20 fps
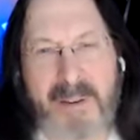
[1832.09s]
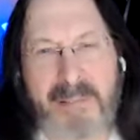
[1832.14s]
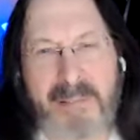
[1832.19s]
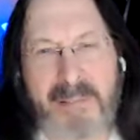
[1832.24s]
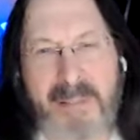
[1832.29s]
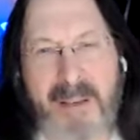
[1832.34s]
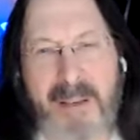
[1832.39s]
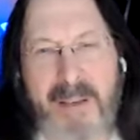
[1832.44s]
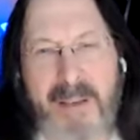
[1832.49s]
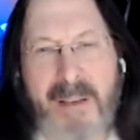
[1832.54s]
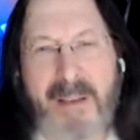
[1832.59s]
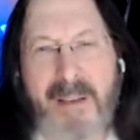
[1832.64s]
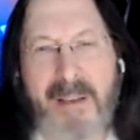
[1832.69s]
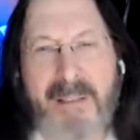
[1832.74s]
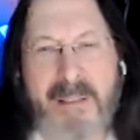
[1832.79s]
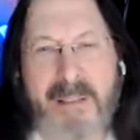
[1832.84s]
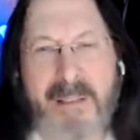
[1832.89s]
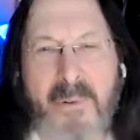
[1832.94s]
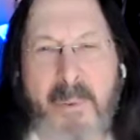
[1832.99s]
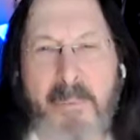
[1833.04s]
And the
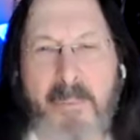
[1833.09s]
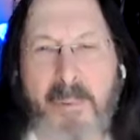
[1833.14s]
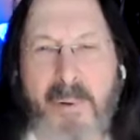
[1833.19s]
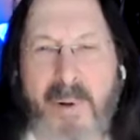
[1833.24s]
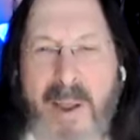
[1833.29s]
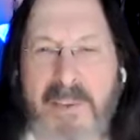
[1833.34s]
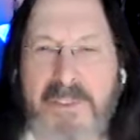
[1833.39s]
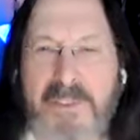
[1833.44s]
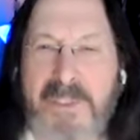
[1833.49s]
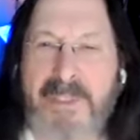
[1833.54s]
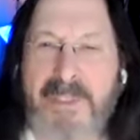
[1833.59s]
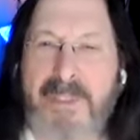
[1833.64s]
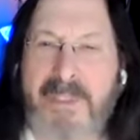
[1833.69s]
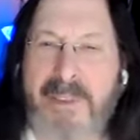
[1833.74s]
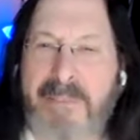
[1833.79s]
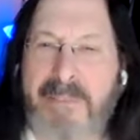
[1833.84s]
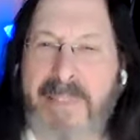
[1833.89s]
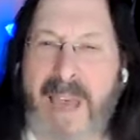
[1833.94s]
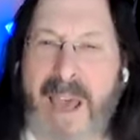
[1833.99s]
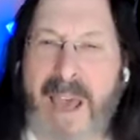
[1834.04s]
the repression
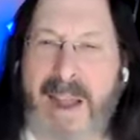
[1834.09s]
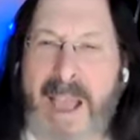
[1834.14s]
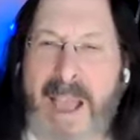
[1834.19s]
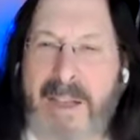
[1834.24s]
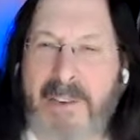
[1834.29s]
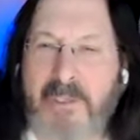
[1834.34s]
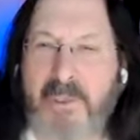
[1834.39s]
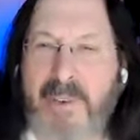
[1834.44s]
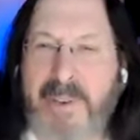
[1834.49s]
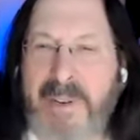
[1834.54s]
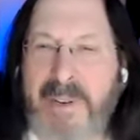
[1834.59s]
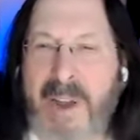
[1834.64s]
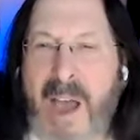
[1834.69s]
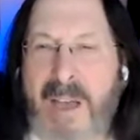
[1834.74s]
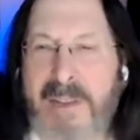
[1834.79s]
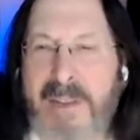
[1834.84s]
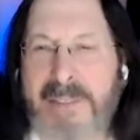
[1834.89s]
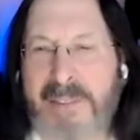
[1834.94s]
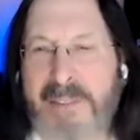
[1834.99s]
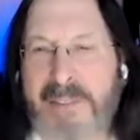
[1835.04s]
of that actually
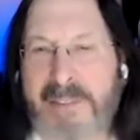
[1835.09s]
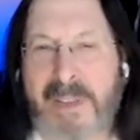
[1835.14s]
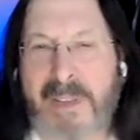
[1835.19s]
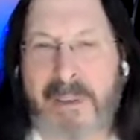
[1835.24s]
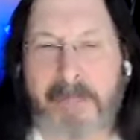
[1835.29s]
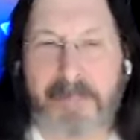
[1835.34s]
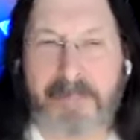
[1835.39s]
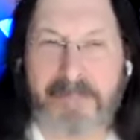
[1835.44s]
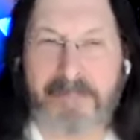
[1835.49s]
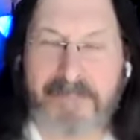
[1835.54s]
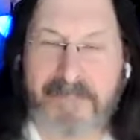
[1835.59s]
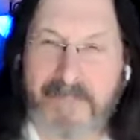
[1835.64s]
knots us up